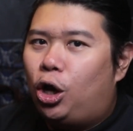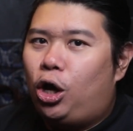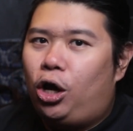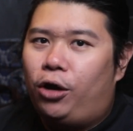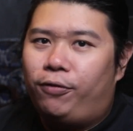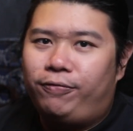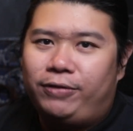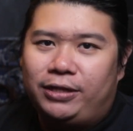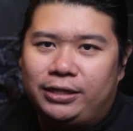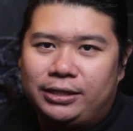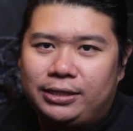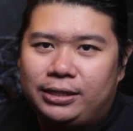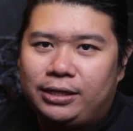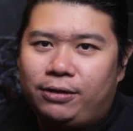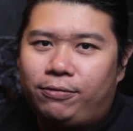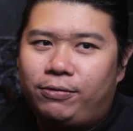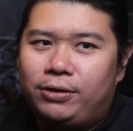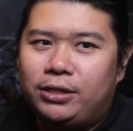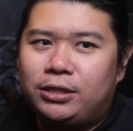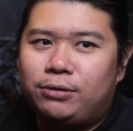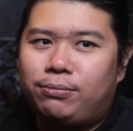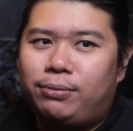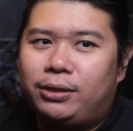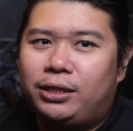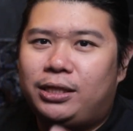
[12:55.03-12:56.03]
of the
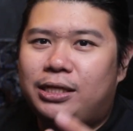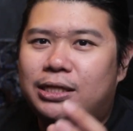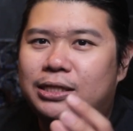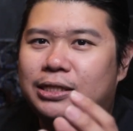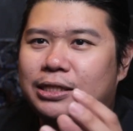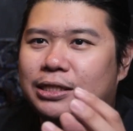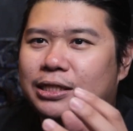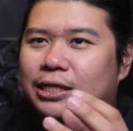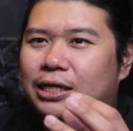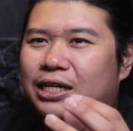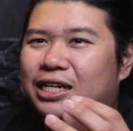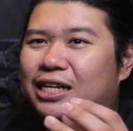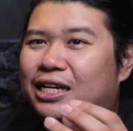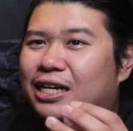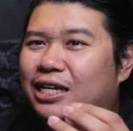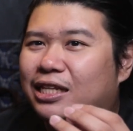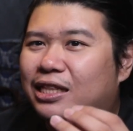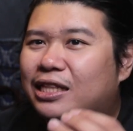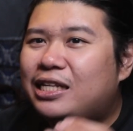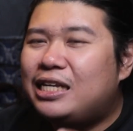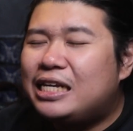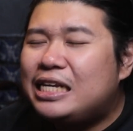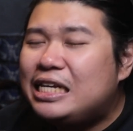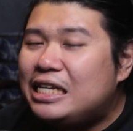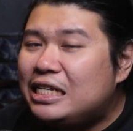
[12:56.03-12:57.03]
series, but this is kind of like
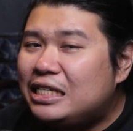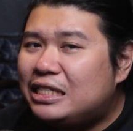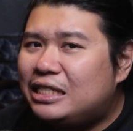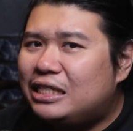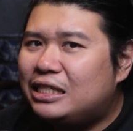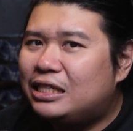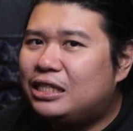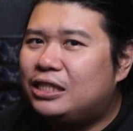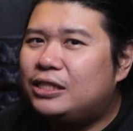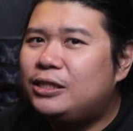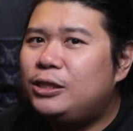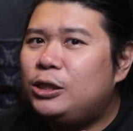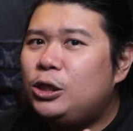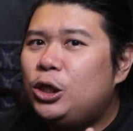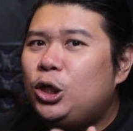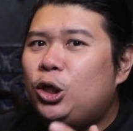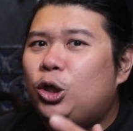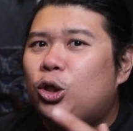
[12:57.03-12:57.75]
a teaser